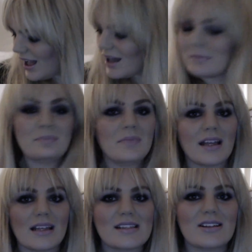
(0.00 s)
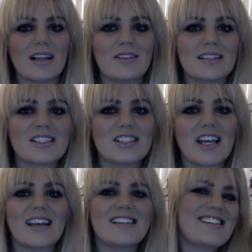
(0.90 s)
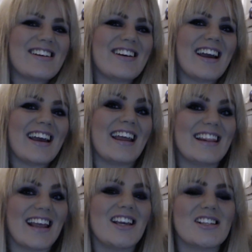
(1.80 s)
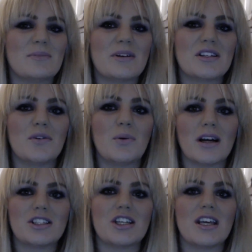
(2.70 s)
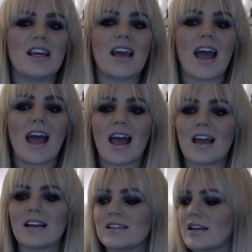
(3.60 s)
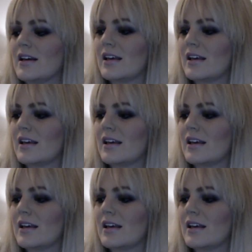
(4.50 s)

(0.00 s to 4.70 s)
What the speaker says: And that's all I've got to share. So again, thank you so much for watching, and